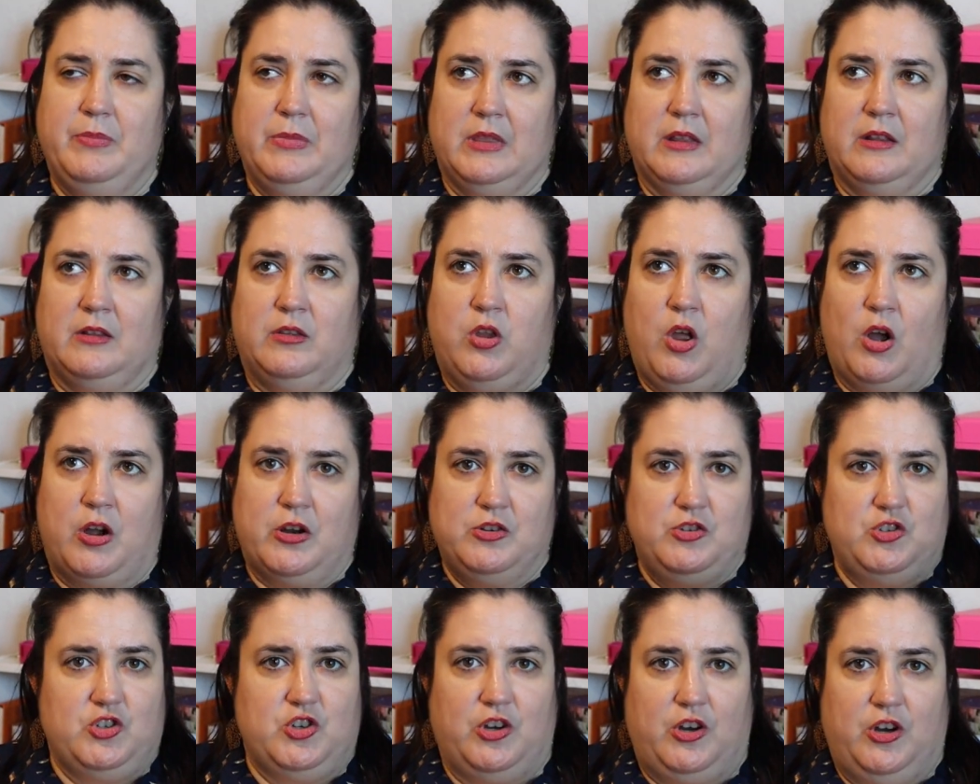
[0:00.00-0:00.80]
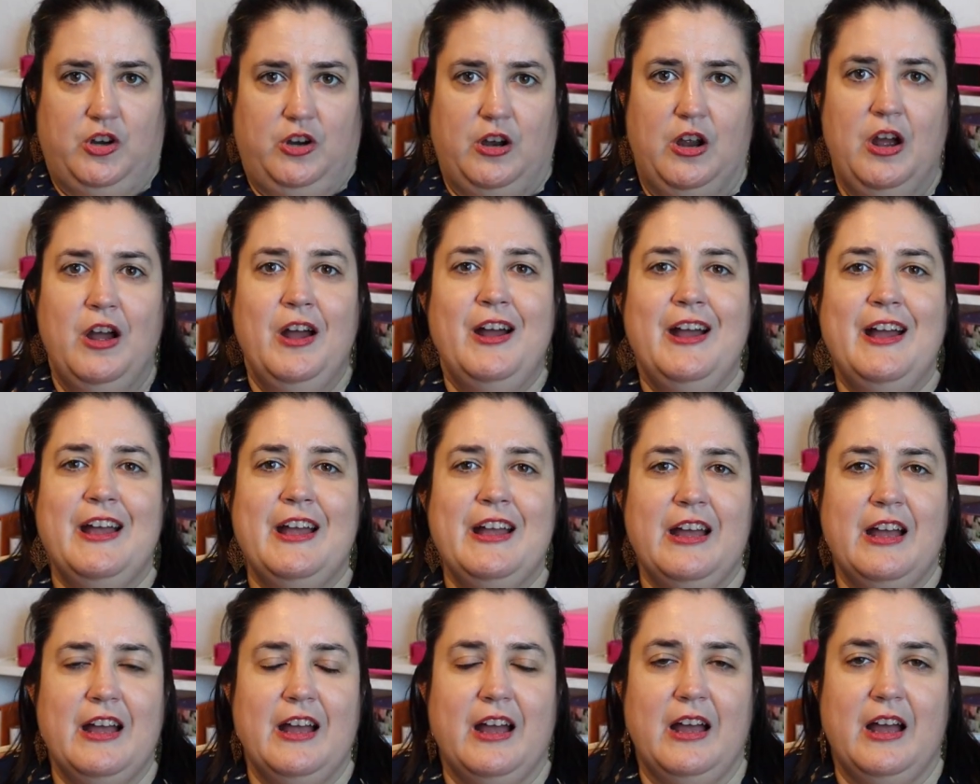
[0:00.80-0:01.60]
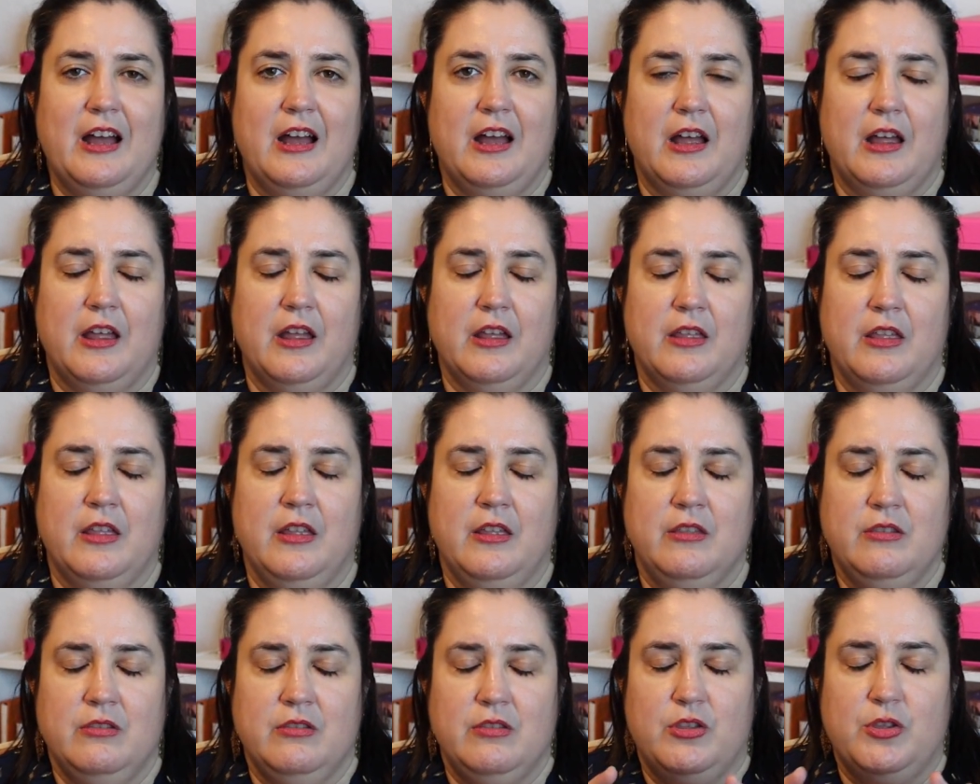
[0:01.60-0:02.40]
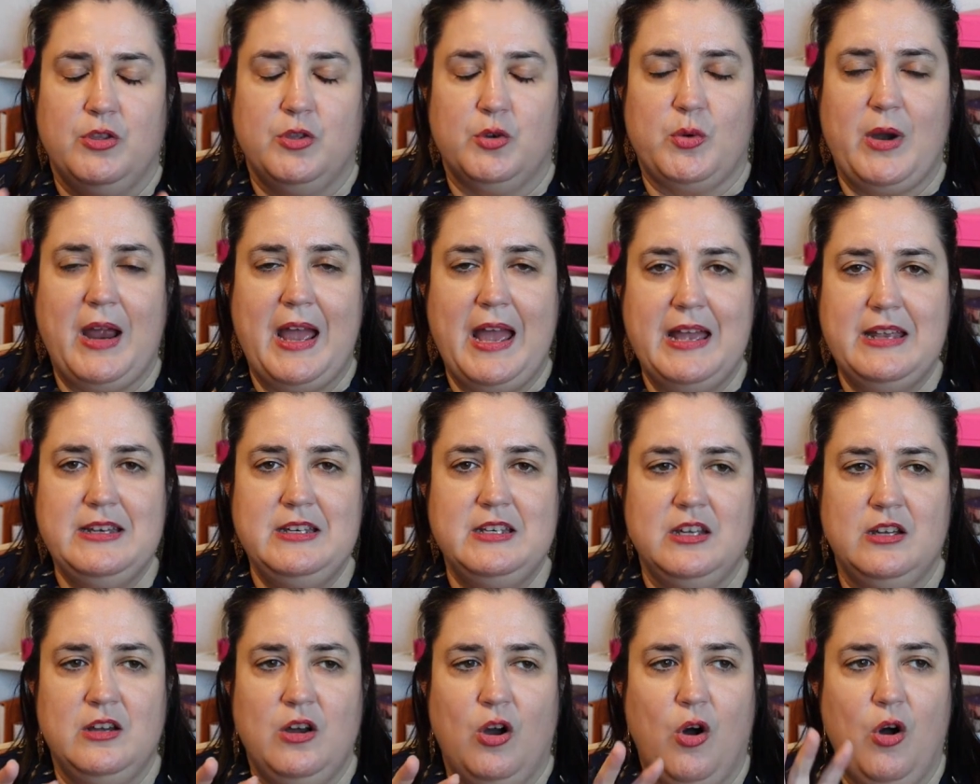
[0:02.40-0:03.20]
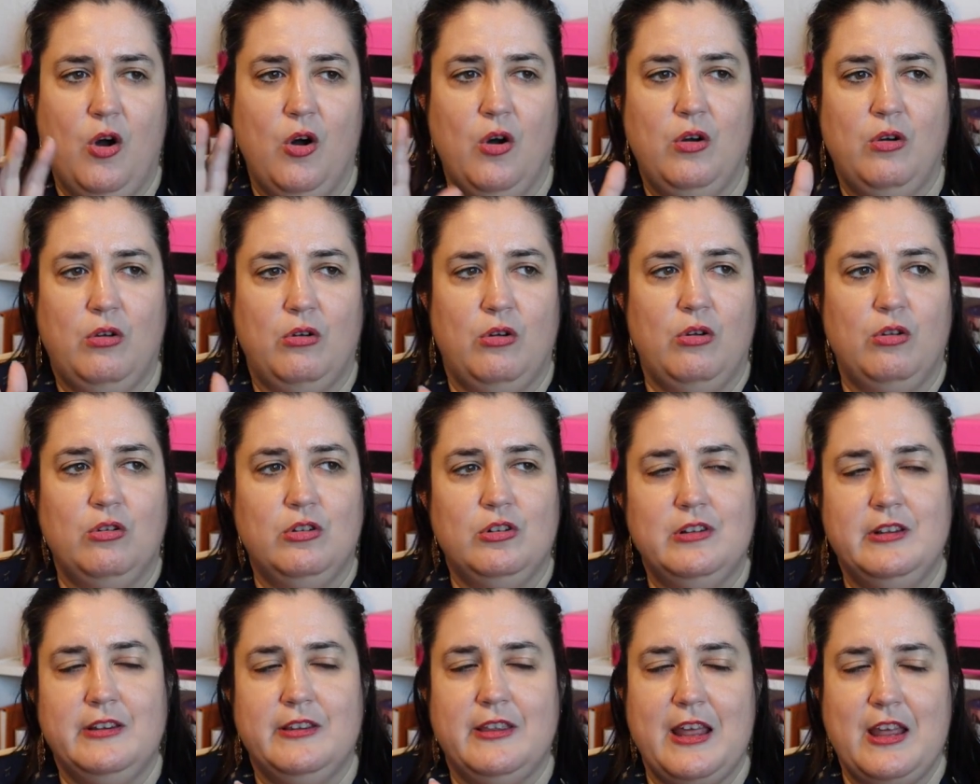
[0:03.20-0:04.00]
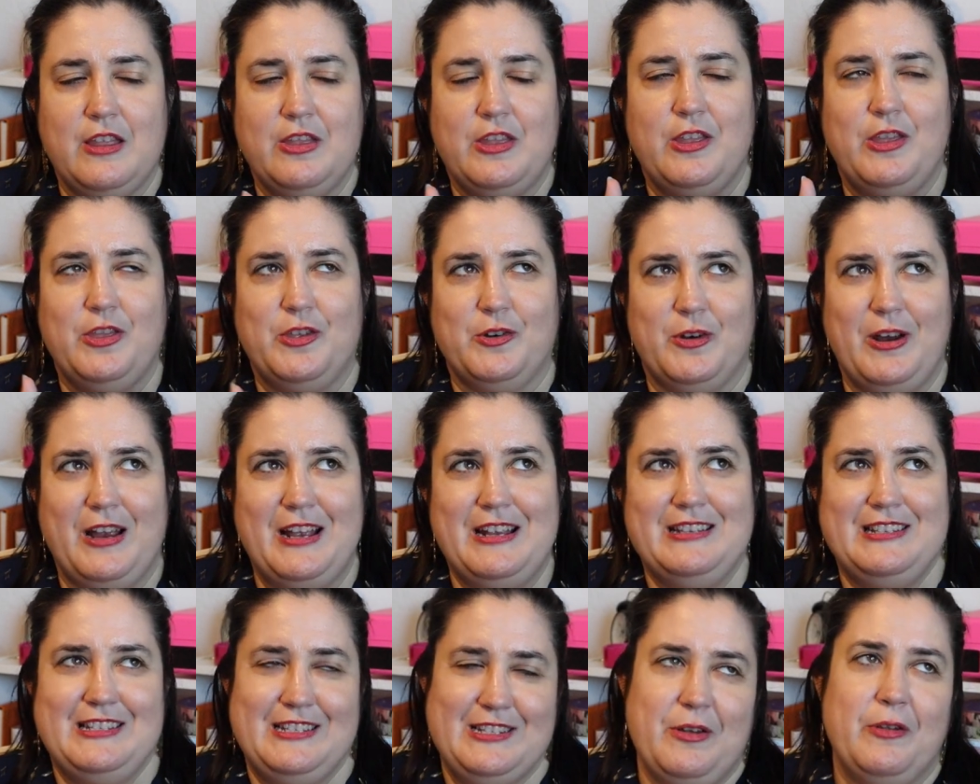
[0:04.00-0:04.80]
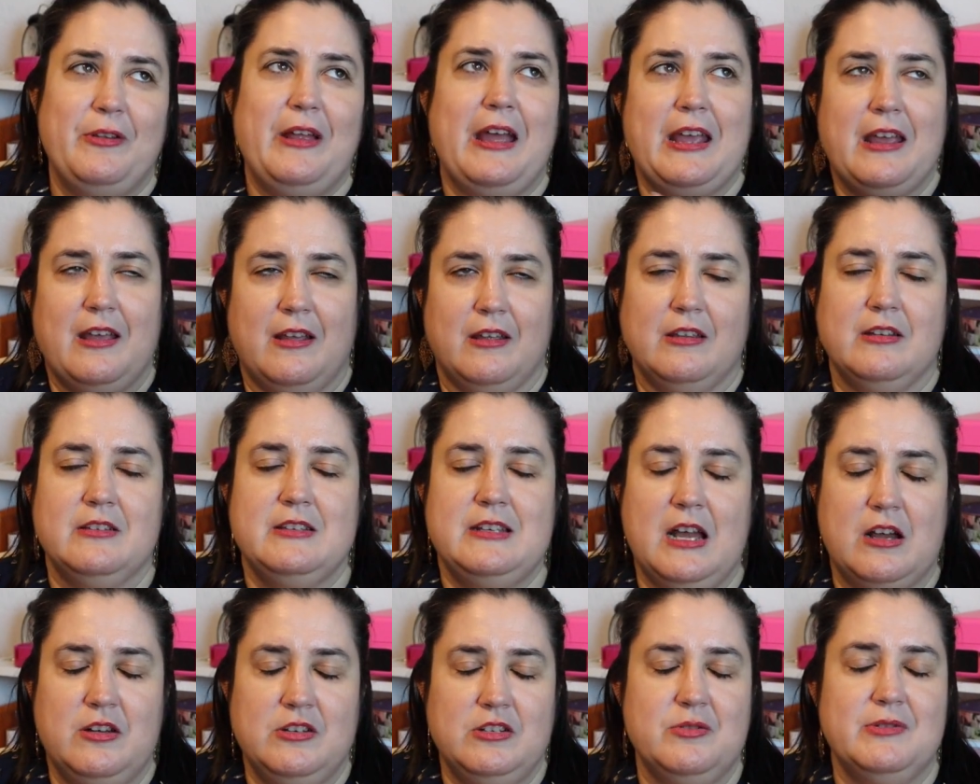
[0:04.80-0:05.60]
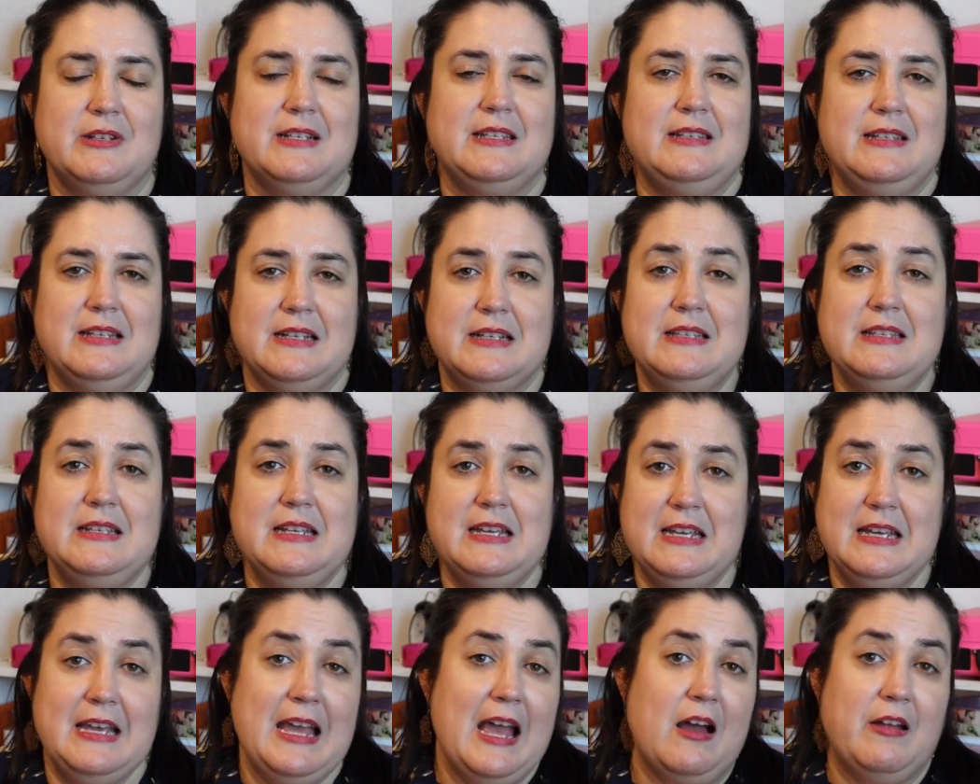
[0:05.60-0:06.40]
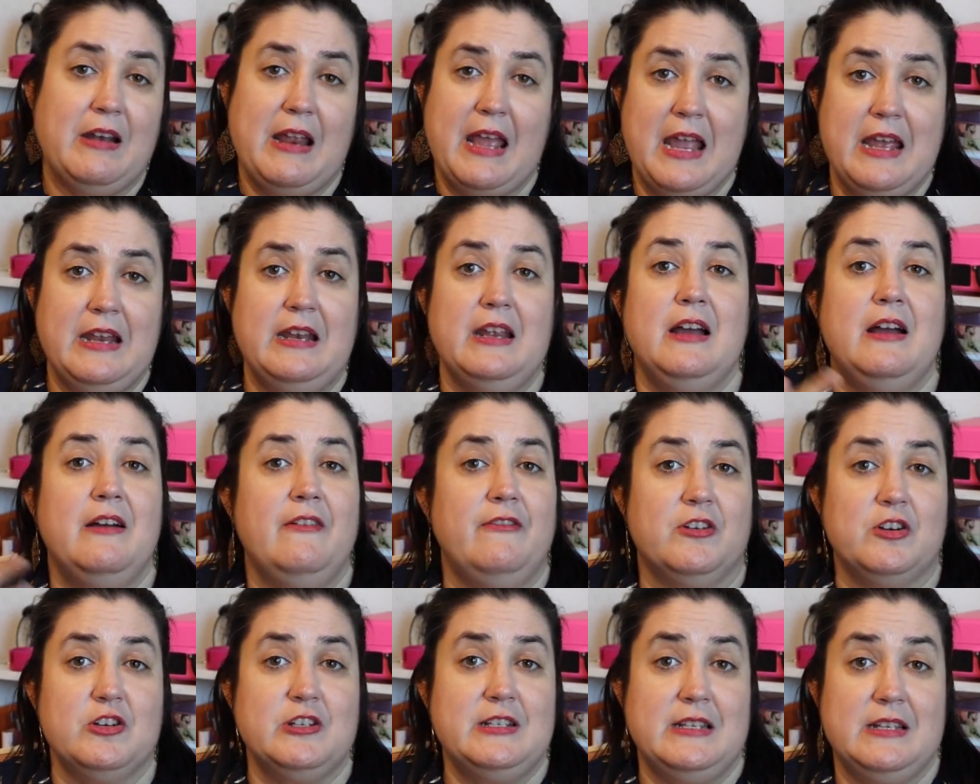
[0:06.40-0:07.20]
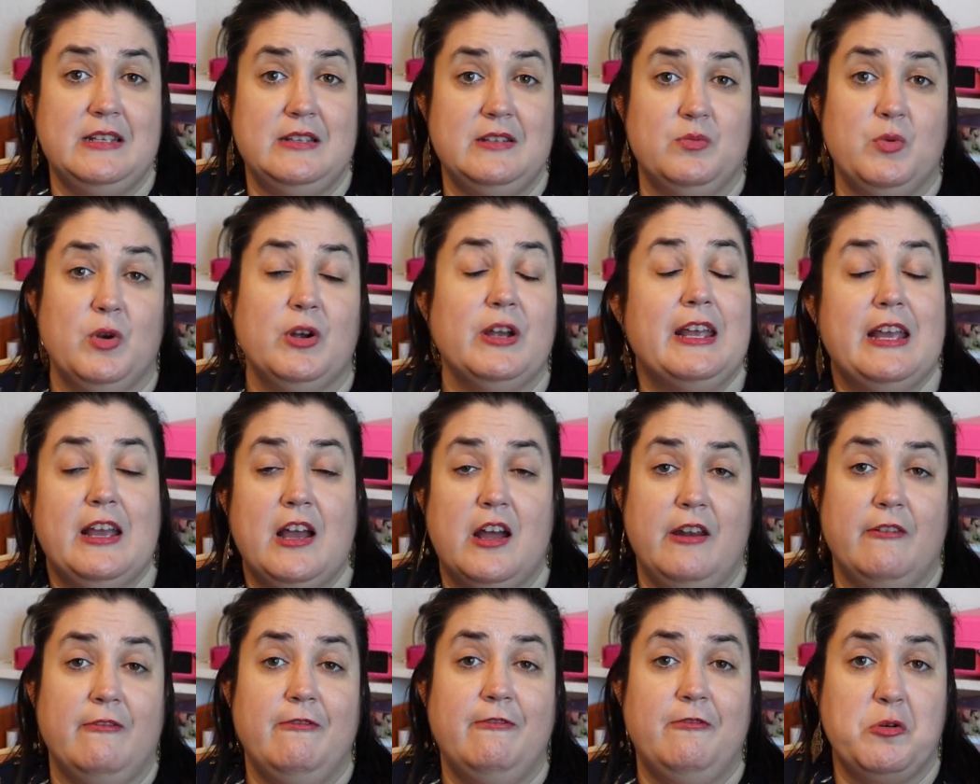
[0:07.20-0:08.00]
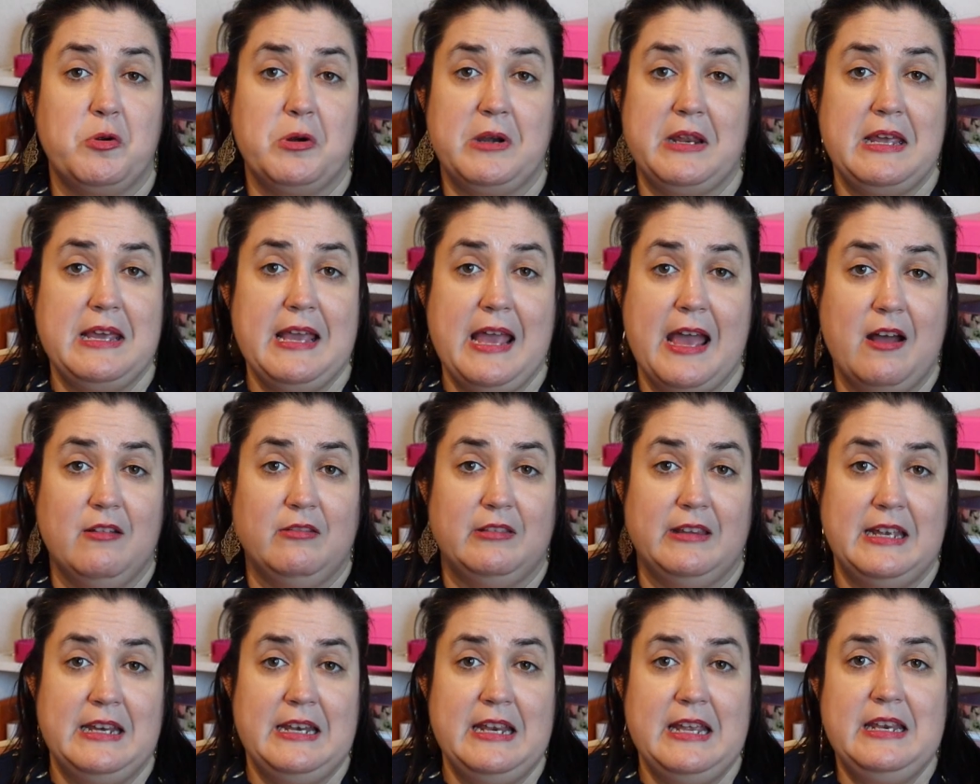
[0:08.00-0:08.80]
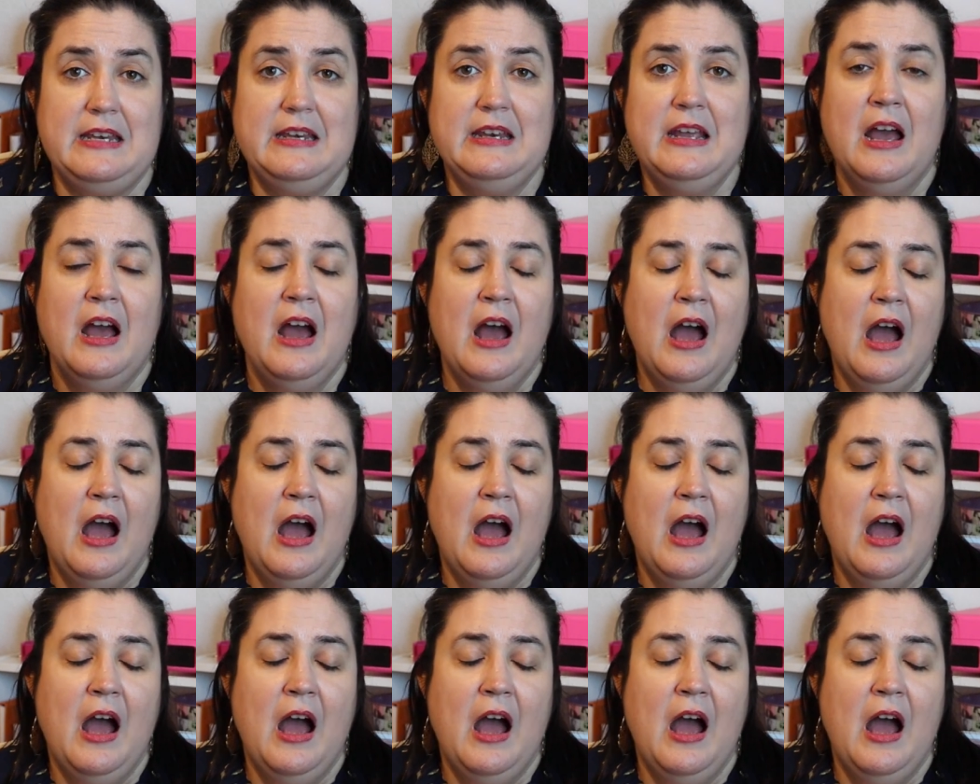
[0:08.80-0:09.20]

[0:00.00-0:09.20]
larger thread hole, like the thread, so like down to a 16 count Aida versus working on a 40 count linen.